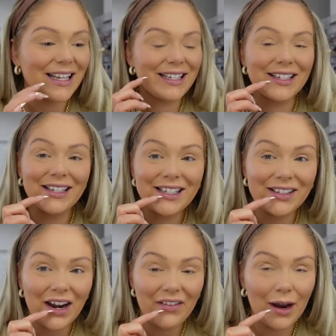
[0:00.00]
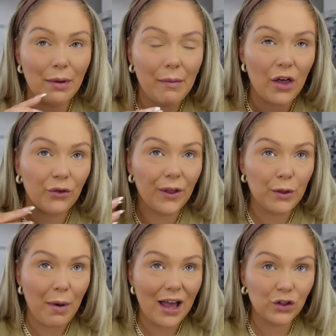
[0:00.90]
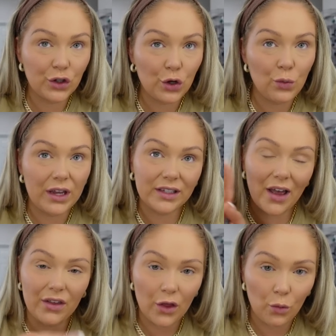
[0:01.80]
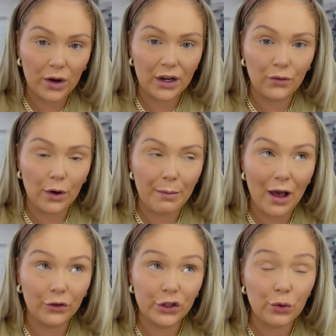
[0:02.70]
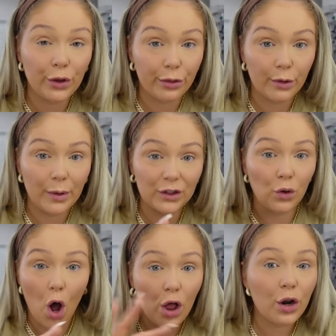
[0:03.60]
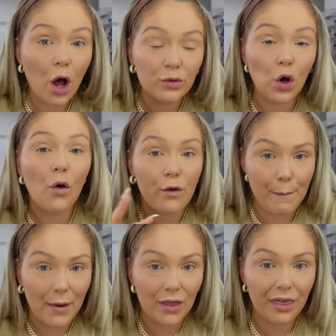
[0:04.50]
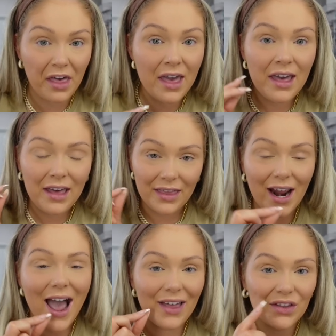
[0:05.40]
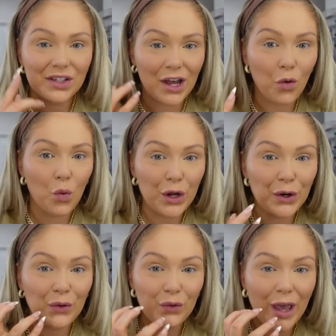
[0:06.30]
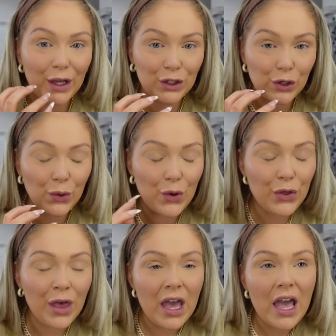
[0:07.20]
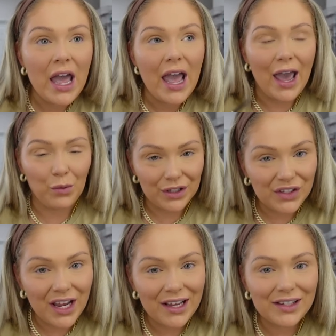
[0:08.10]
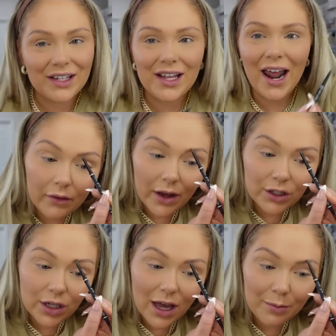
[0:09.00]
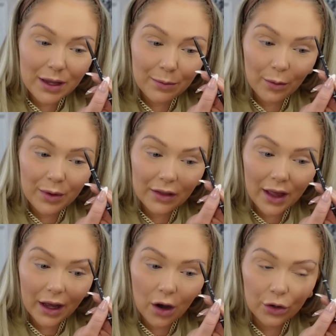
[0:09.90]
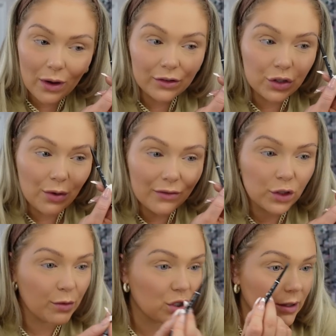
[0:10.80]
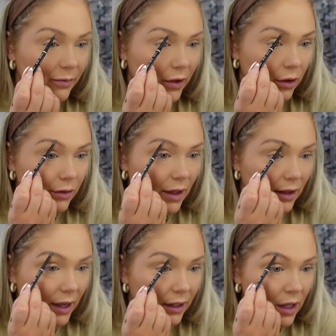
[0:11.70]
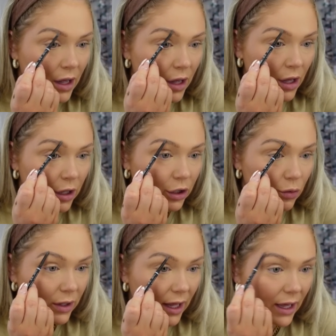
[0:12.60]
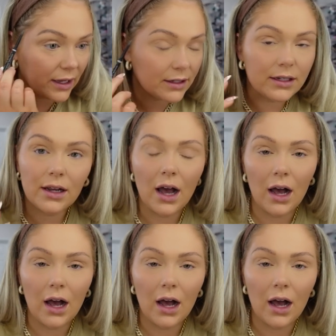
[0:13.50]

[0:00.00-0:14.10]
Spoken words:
And so this is what I've had in my mouth for like the past 2 weeks. I had the other one in for about 2 to 3 weeks. So all in all, it was over a month that I had this kind of weird fake tooth. And what stinks is that I've actually had people be like, oh, do you have so much lip filler that like you can't